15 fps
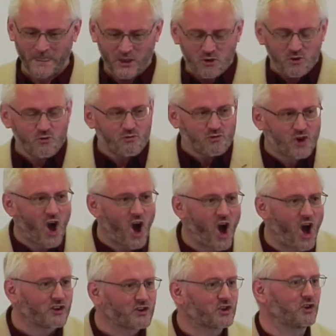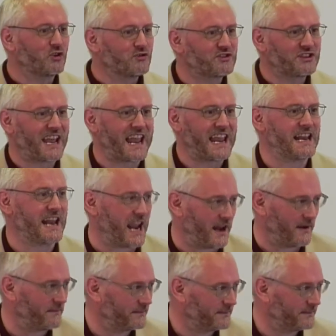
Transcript: you can't contain it.